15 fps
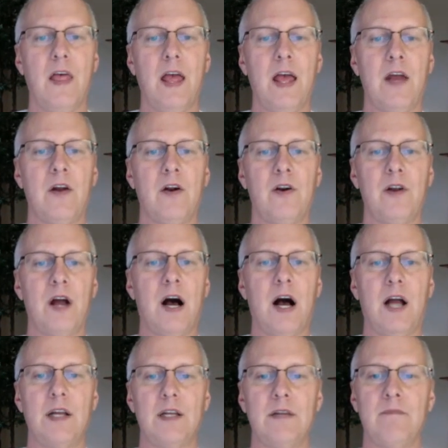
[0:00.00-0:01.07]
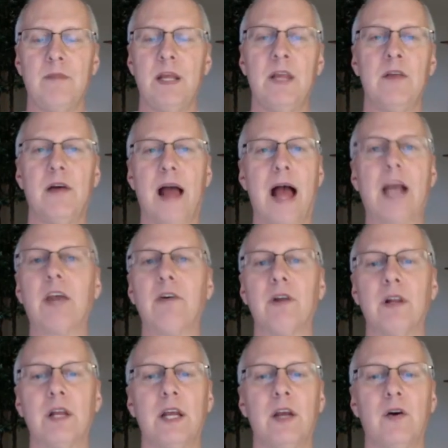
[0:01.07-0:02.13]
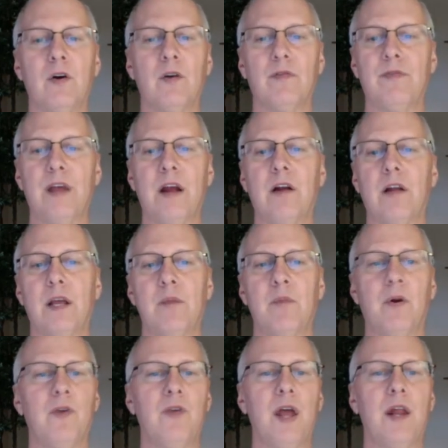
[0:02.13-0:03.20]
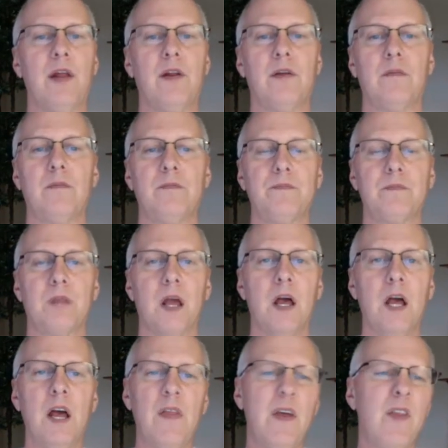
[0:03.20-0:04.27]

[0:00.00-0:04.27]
and are not either accurately or fairly presented. And then